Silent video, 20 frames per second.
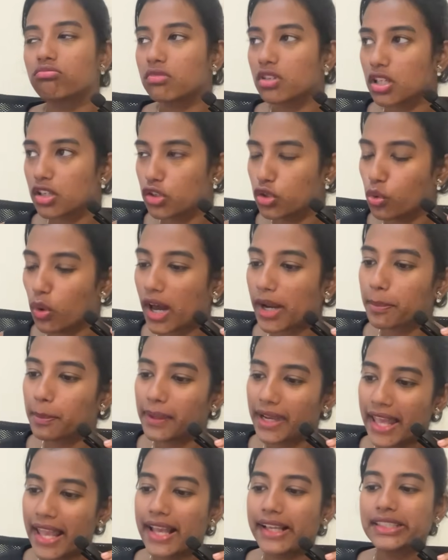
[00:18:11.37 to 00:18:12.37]
you are
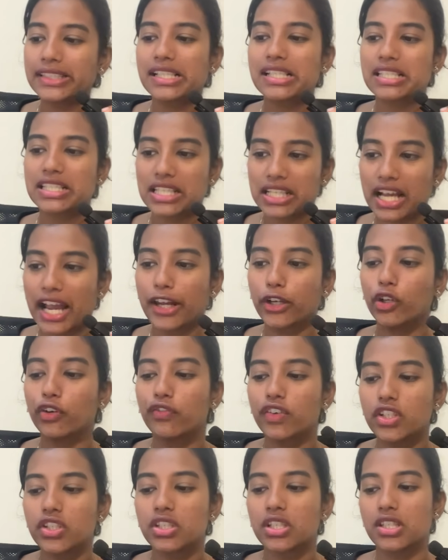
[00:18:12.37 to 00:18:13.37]
playing these kind of
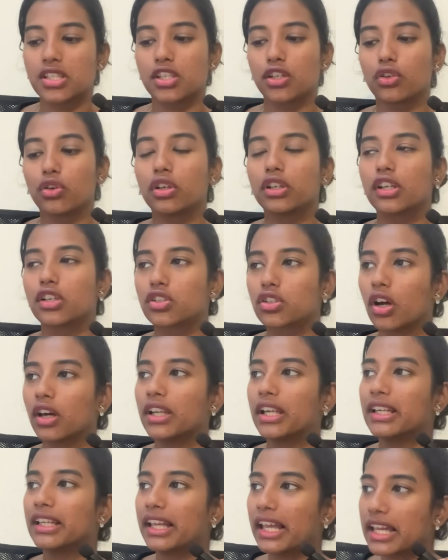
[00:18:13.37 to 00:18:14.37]
engines, Dixon
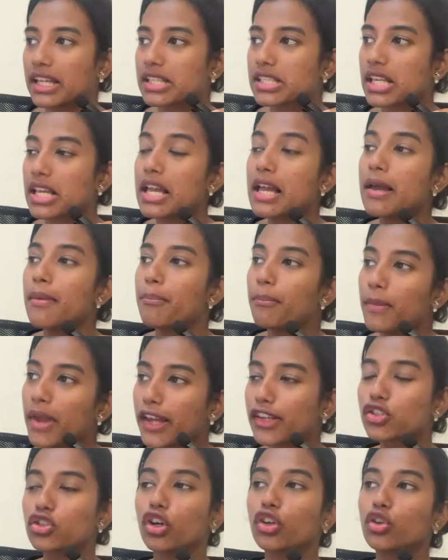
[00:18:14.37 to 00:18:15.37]
and Kaynes,
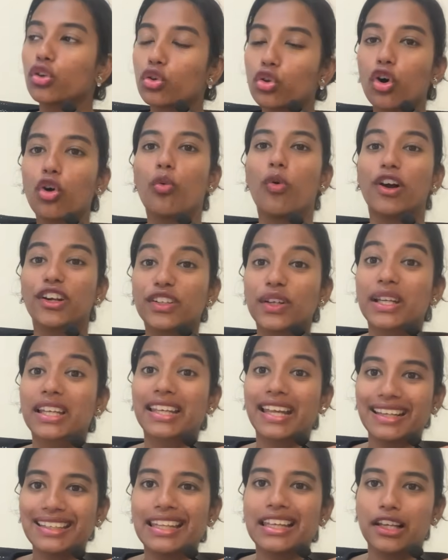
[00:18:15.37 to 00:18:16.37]
make sure you know what you're
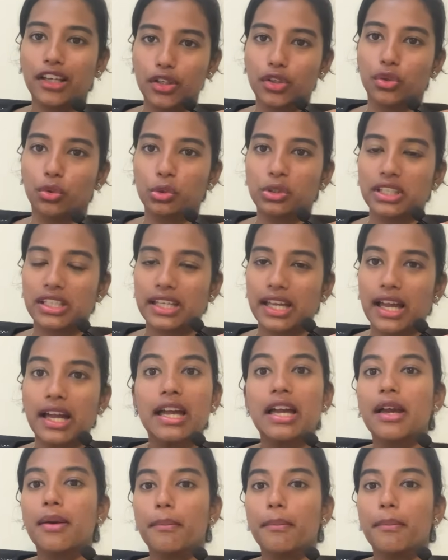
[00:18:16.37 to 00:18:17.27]
getting into. Okay?